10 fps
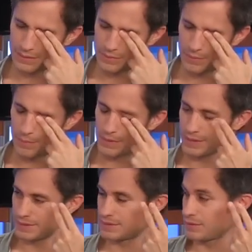remember
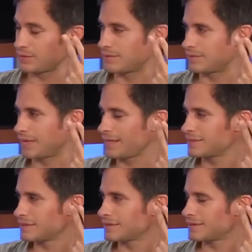that it's not
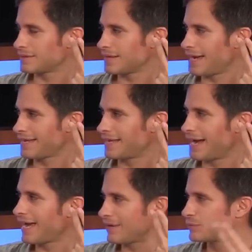dancing. I
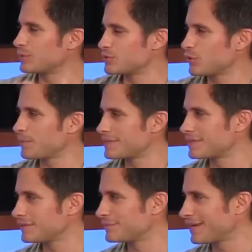have to enjoy
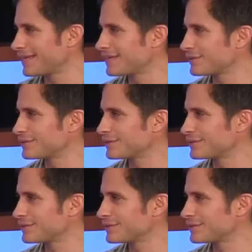myself, but I cannot